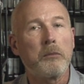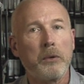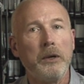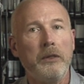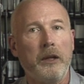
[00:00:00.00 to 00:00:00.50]

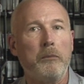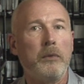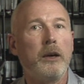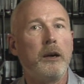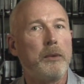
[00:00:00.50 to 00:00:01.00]
Print them,
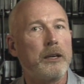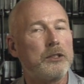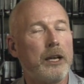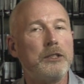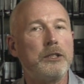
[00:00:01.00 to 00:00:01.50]
because
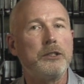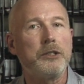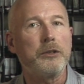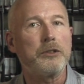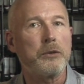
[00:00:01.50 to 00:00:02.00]
that's
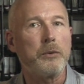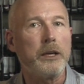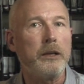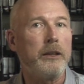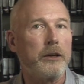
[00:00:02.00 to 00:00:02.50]
easier to
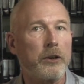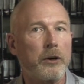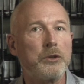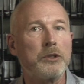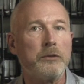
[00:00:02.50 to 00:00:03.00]
read than
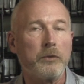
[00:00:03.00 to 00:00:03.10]
cursive